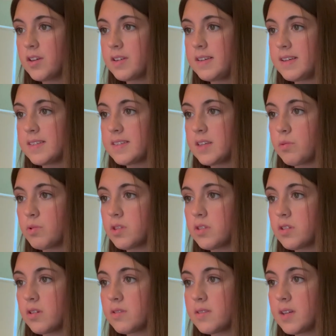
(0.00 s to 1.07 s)
Goodness, it was
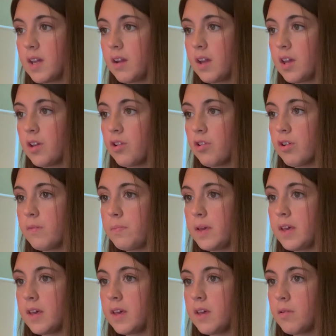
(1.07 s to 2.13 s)
so scary and
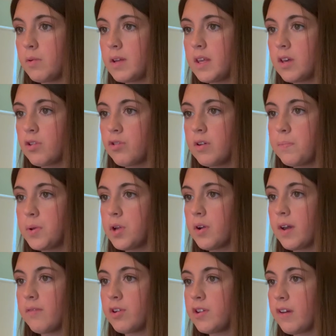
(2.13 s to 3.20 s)
creepy. It would get creepier
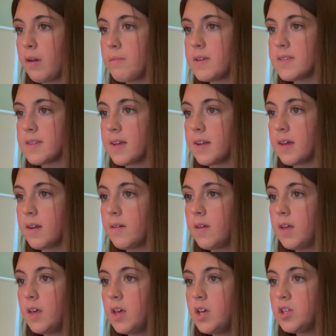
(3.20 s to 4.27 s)
every time he said it.
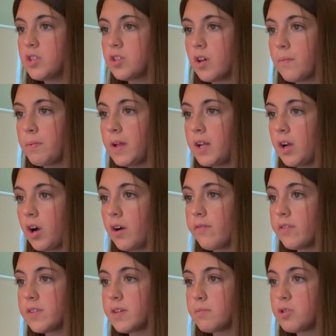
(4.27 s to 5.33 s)
So I played it
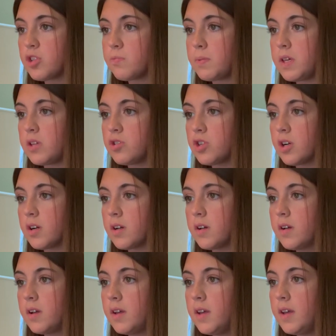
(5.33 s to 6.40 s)
off as him just being drunk.
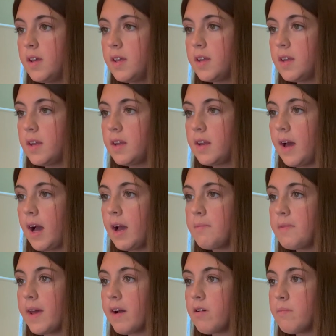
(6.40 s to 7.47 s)

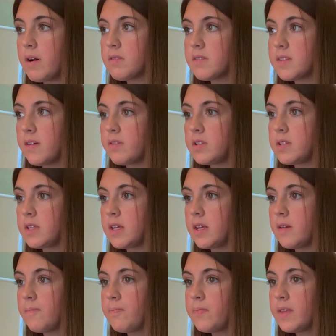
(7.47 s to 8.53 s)
I'm now about
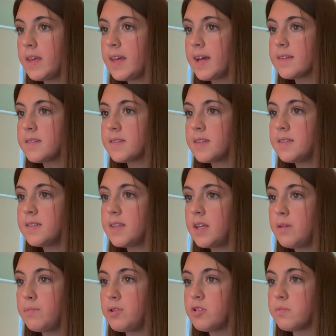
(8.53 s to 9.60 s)
17. He has since
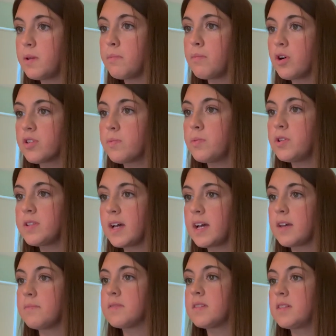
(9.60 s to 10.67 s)
then abused me multiple
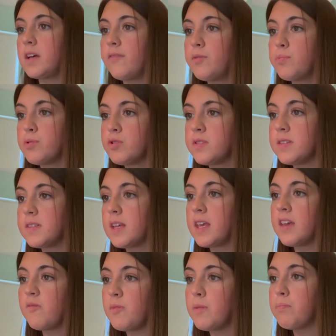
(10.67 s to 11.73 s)
times, left bruises and
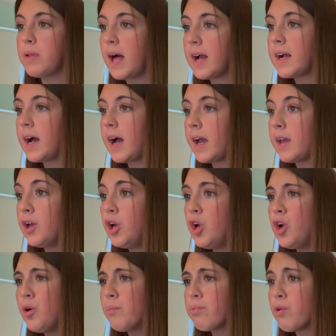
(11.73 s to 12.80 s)
gave me a black eye,
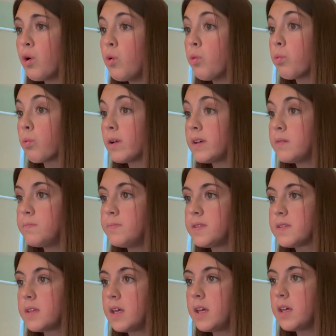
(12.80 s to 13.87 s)
broke
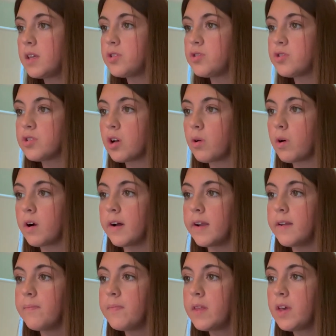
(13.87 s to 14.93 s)
ribs, and so
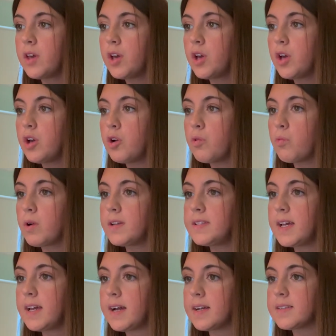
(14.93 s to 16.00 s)
on. One
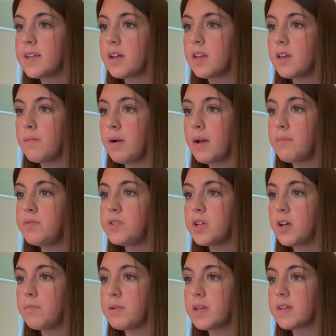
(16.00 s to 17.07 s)
day I tell him I'm
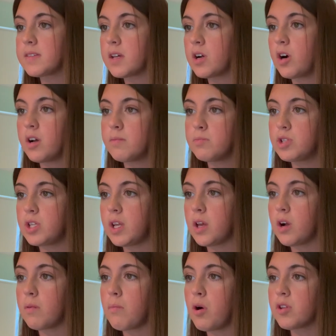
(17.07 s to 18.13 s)
done because I caught him
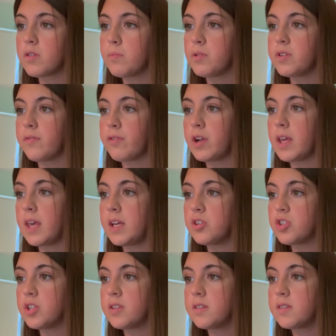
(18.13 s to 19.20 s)
cheating on multiple different
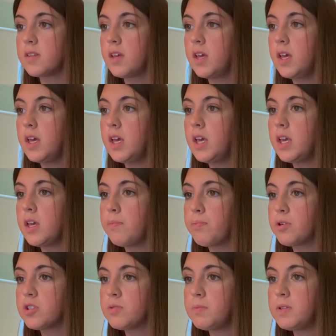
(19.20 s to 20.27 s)
occasions. He
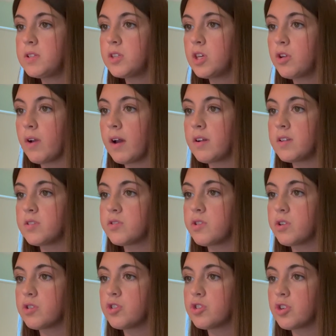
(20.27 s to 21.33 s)
pushed me to the ground and
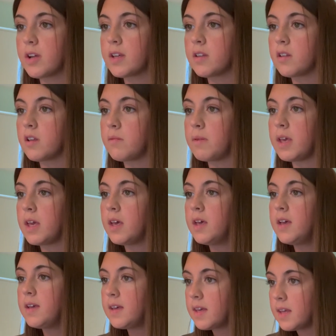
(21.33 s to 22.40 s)
started strangling me,
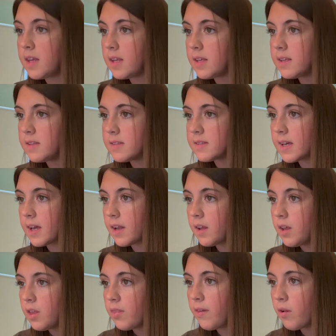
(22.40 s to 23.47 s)
and he said,
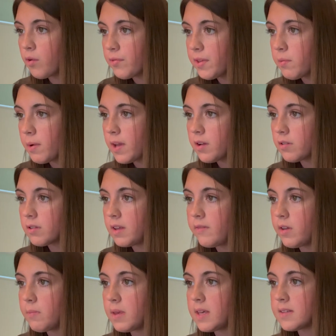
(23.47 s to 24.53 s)
The only way you're
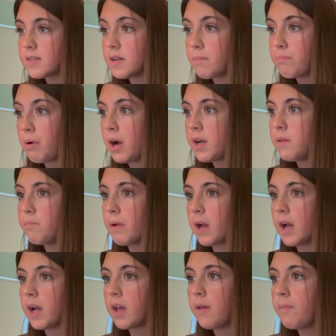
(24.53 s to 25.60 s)
leaving me is in a body
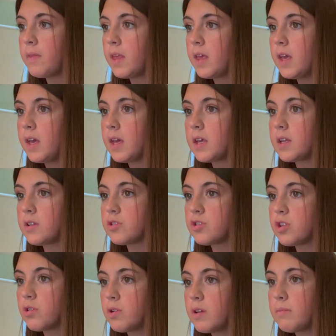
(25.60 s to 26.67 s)
bag, and is
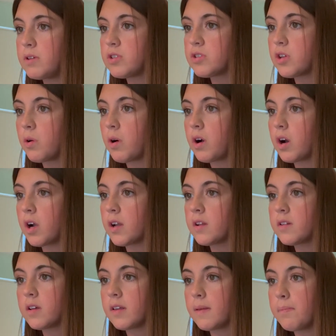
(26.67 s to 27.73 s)
choking me so hard
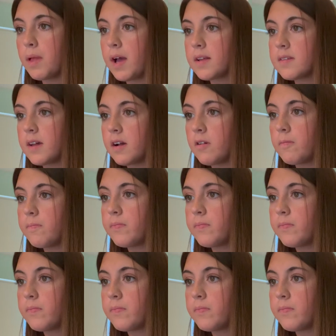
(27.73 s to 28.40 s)
till I blacked out.